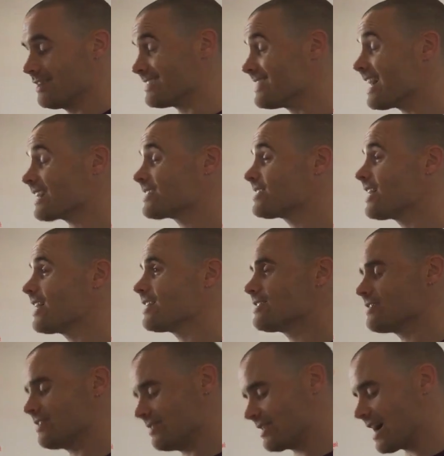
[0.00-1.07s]
This next
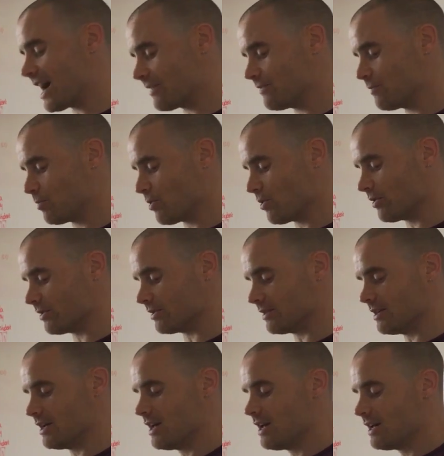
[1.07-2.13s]
sentence is kind of important.
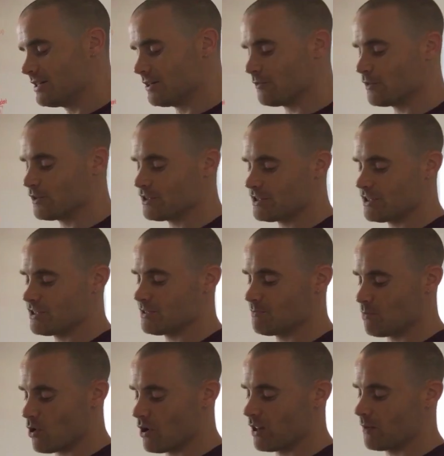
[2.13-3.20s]
Differences
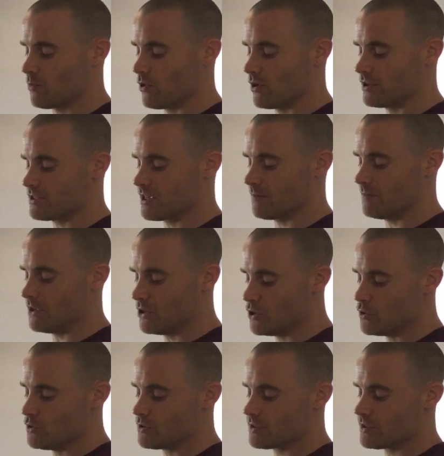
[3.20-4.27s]
in boiling points can be
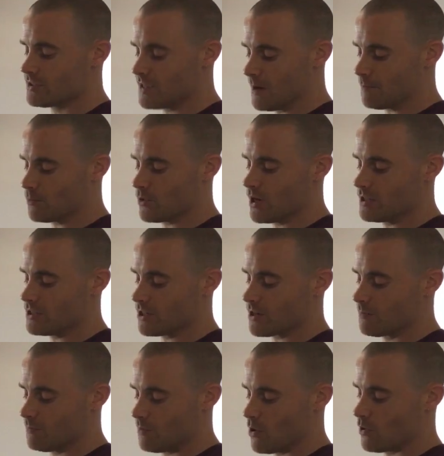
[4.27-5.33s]
used to separate the
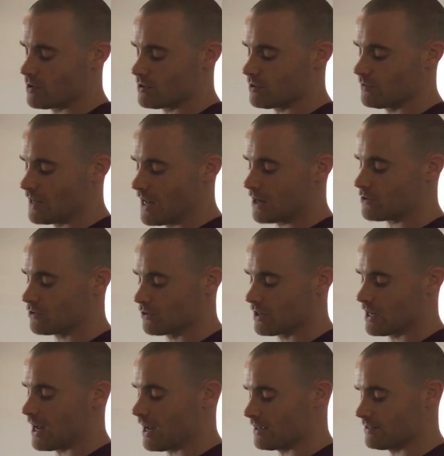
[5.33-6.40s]
components of natural
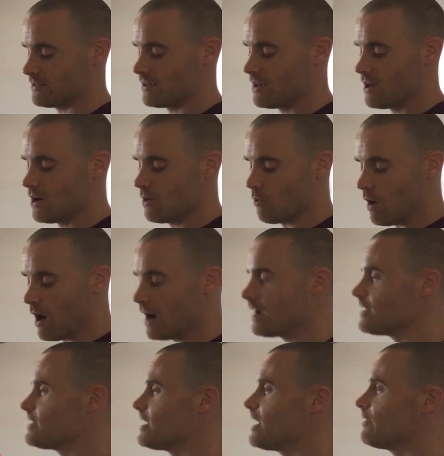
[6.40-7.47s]
gas.
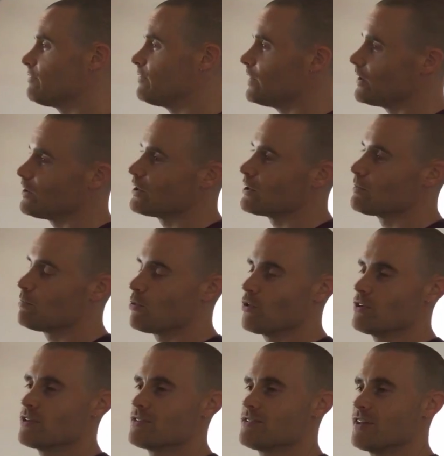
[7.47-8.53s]
Why is that a fairly
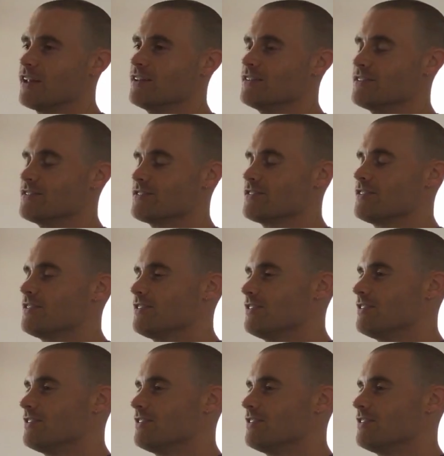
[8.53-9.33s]
important sentence?